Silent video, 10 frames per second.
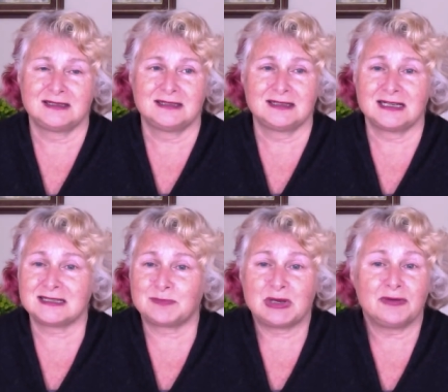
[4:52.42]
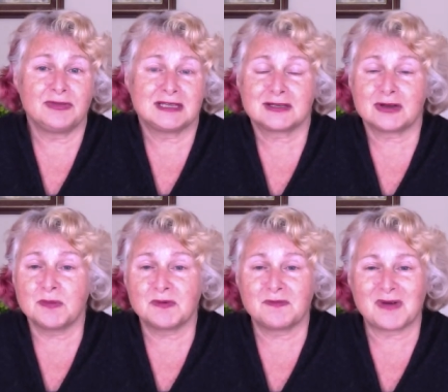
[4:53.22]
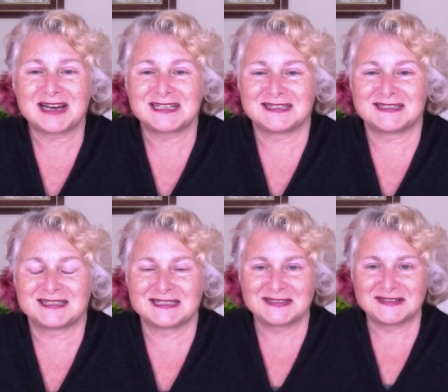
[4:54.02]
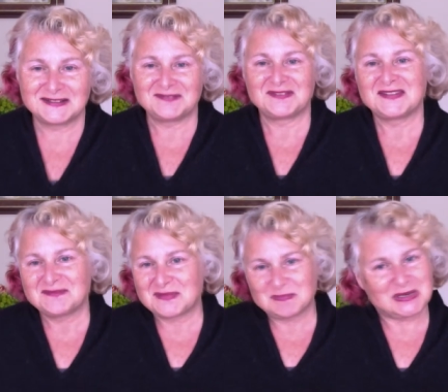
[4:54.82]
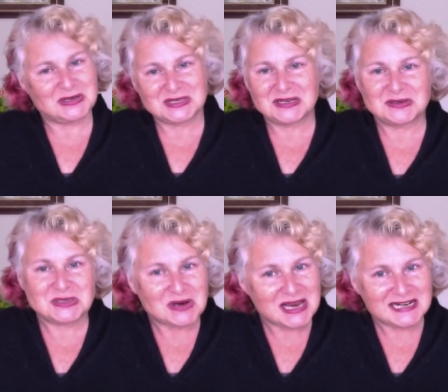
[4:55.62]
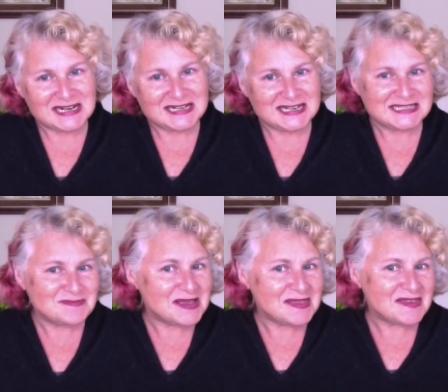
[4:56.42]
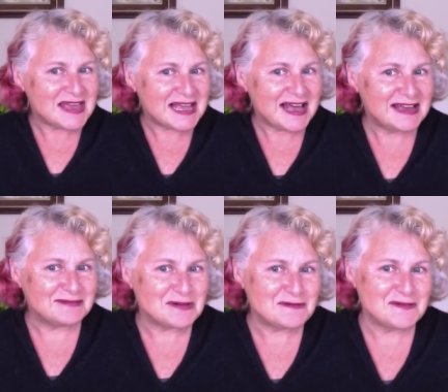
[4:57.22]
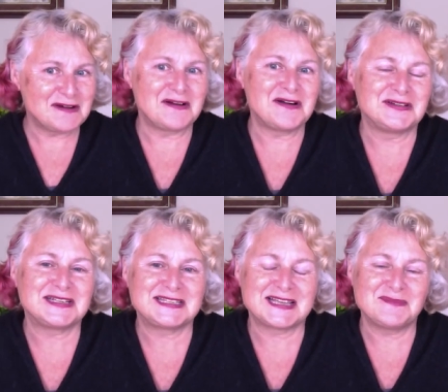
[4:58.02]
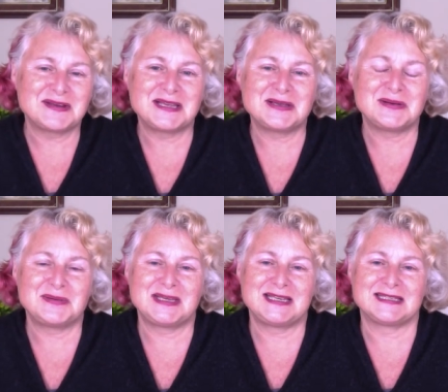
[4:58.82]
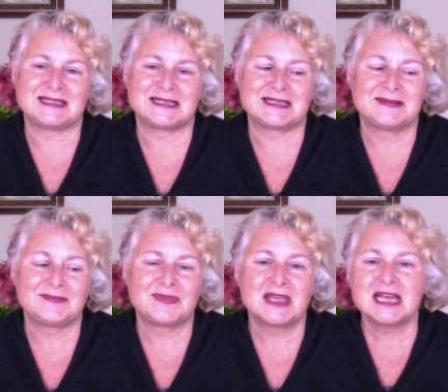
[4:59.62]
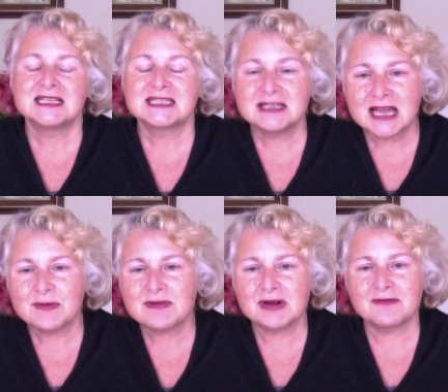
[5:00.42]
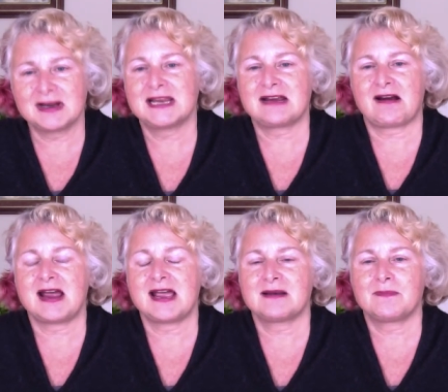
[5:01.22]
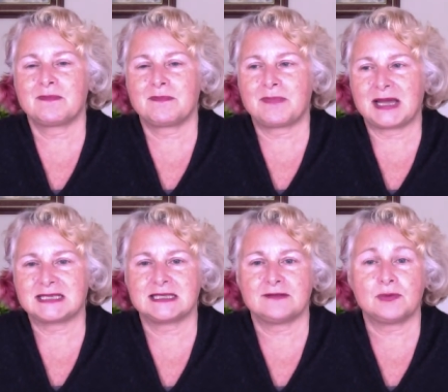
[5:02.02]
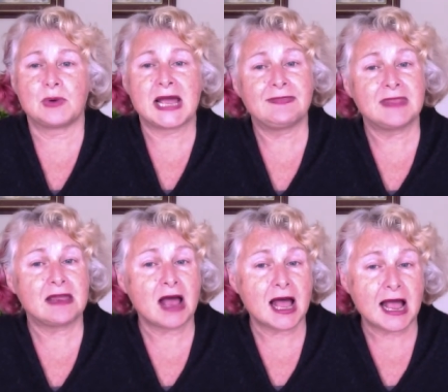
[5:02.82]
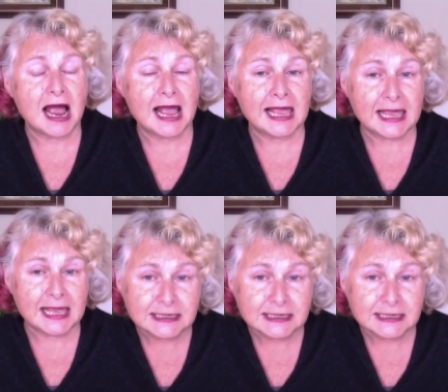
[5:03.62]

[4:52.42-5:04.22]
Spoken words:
It's beyond their scope of practice. But because they're not trained in it, doesn't mean that they can't refer on to somebody who is. So now we've got a really great base level, and there is